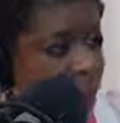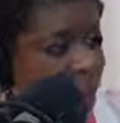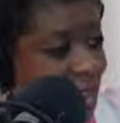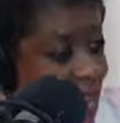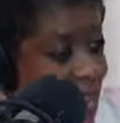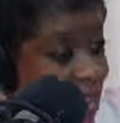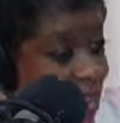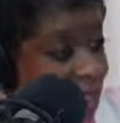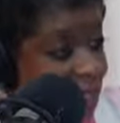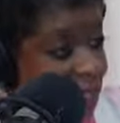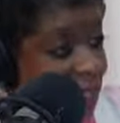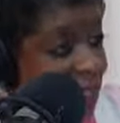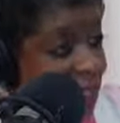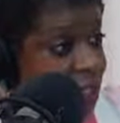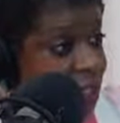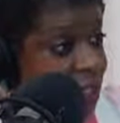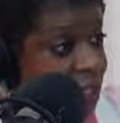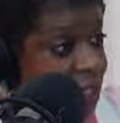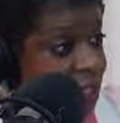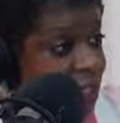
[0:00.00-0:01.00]
and
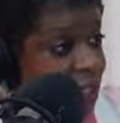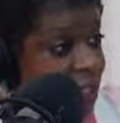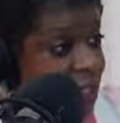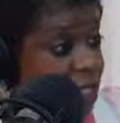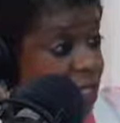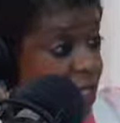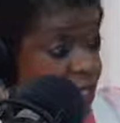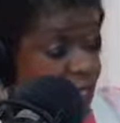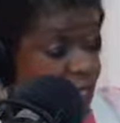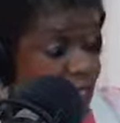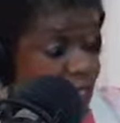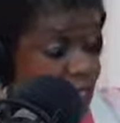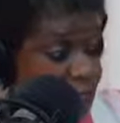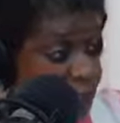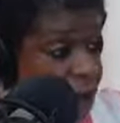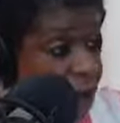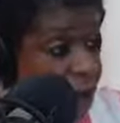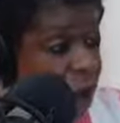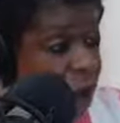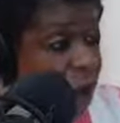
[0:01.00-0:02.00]

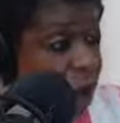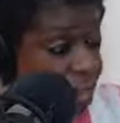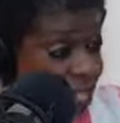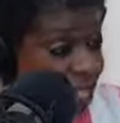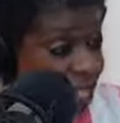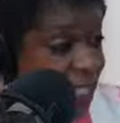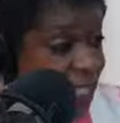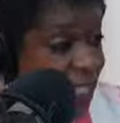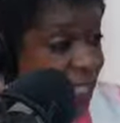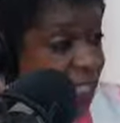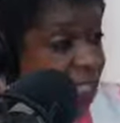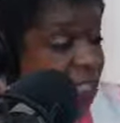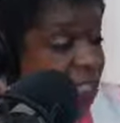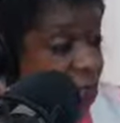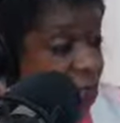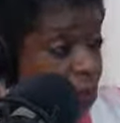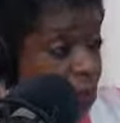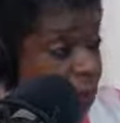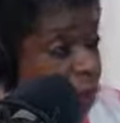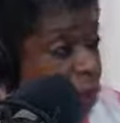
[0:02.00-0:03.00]
if this thing is
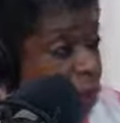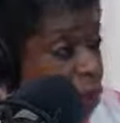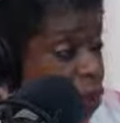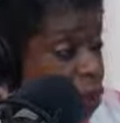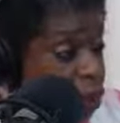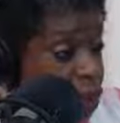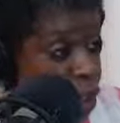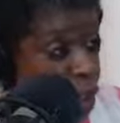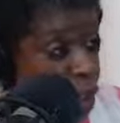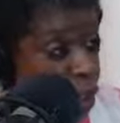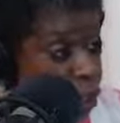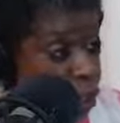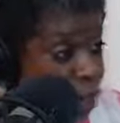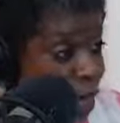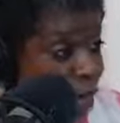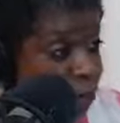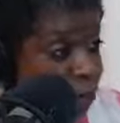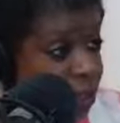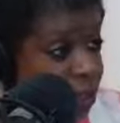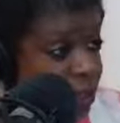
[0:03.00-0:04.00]
repealed or turned
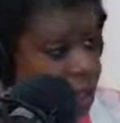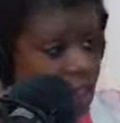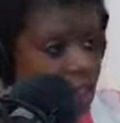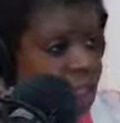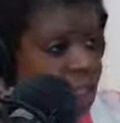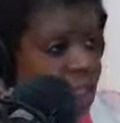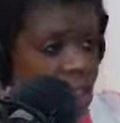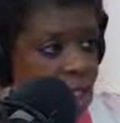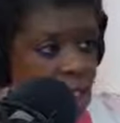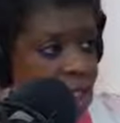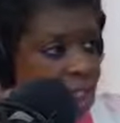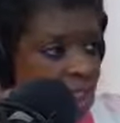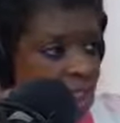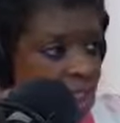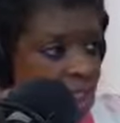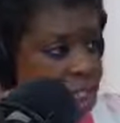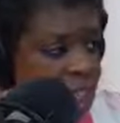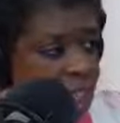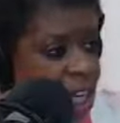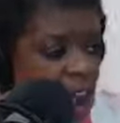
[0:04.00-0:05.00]
around,
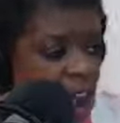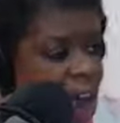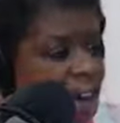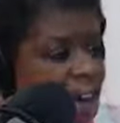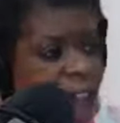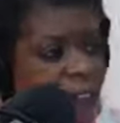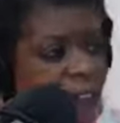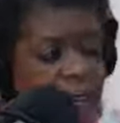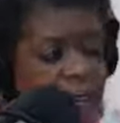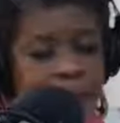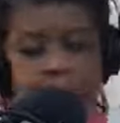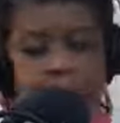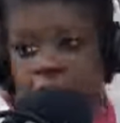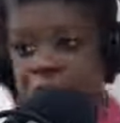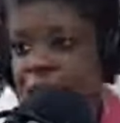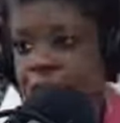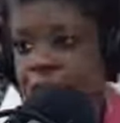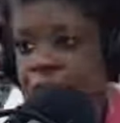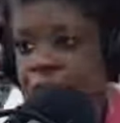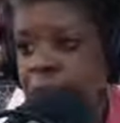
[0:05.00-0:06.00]
she can't have an
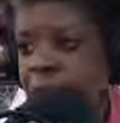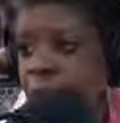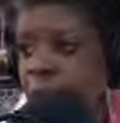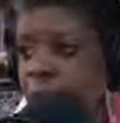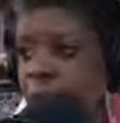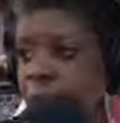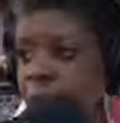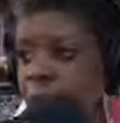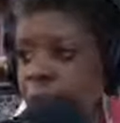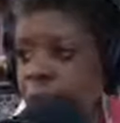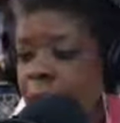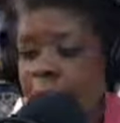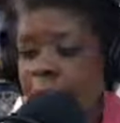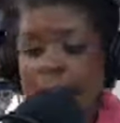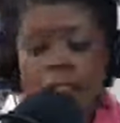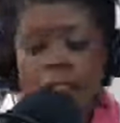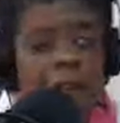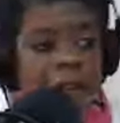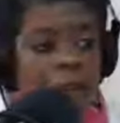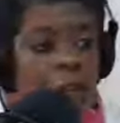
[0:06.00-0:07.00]
abortion.
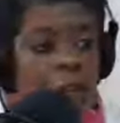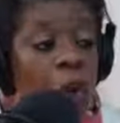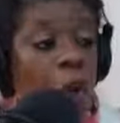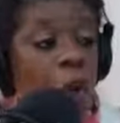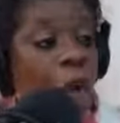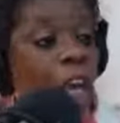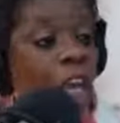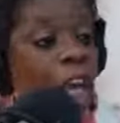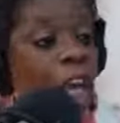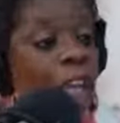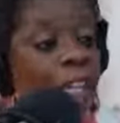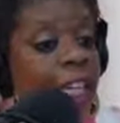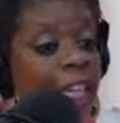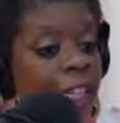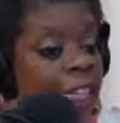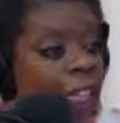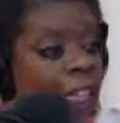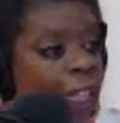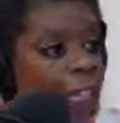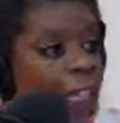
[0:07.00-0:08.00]
So if you're like,
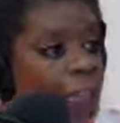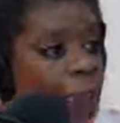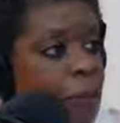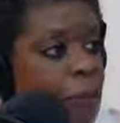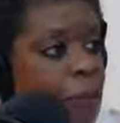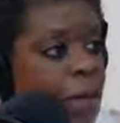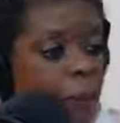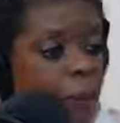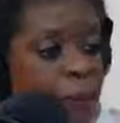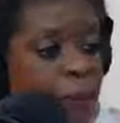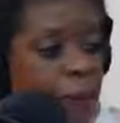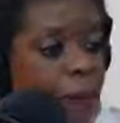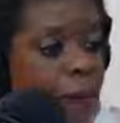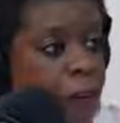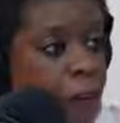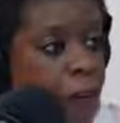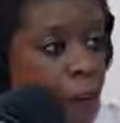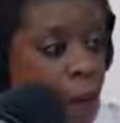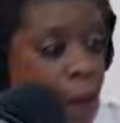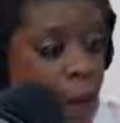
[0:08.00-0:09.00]
if if
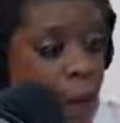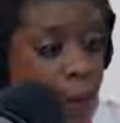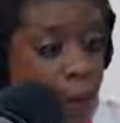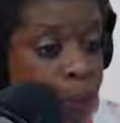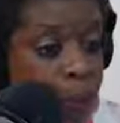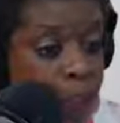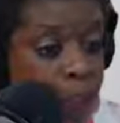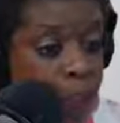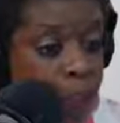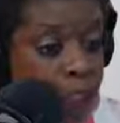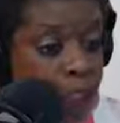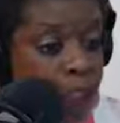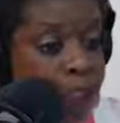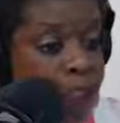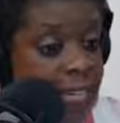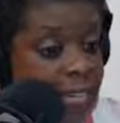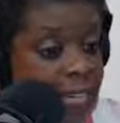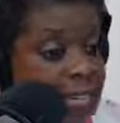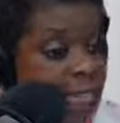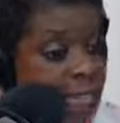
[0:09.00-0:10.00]
you're a product of
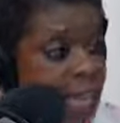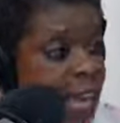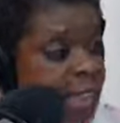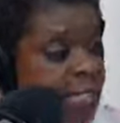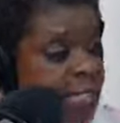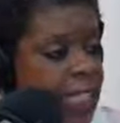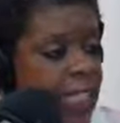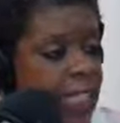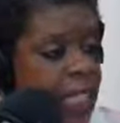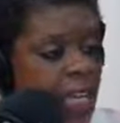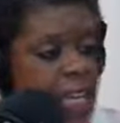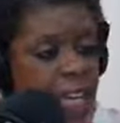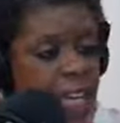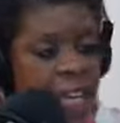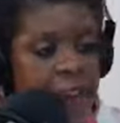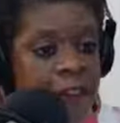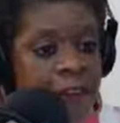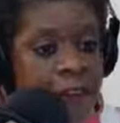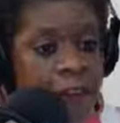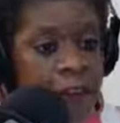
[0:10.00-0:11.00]
incest,
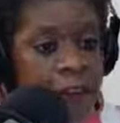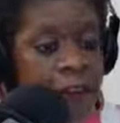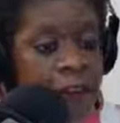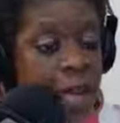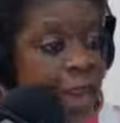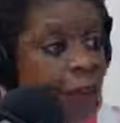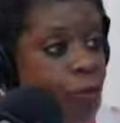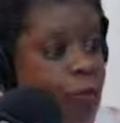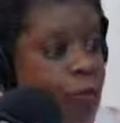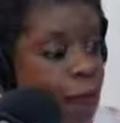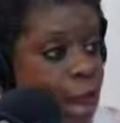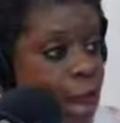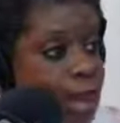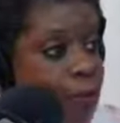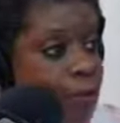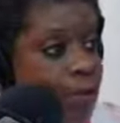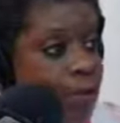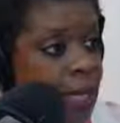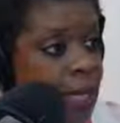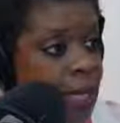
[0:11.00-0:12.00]
if you get
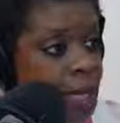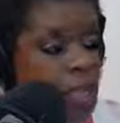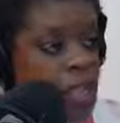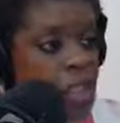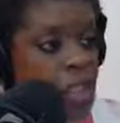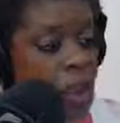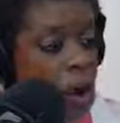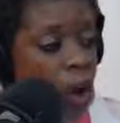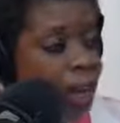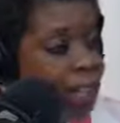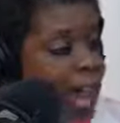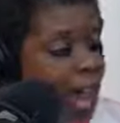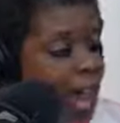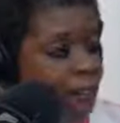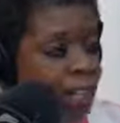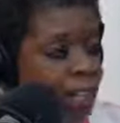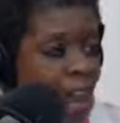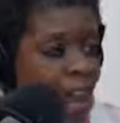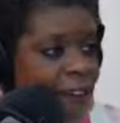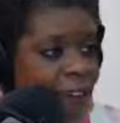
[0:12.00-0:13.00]
raped, you're gonna
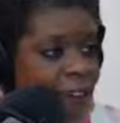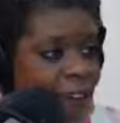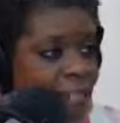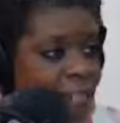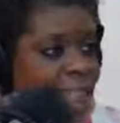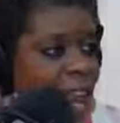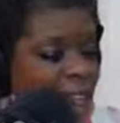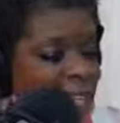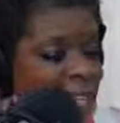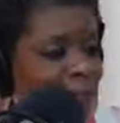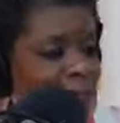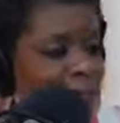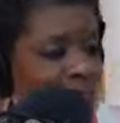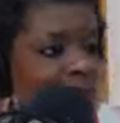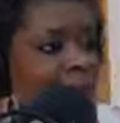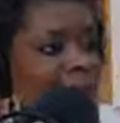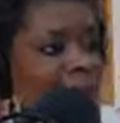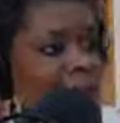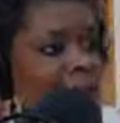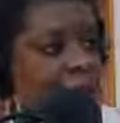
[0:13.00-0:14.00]
have to have your attacker's
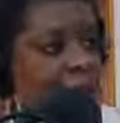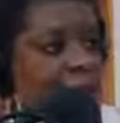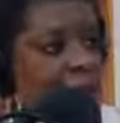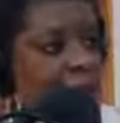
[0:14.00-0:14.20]
baby.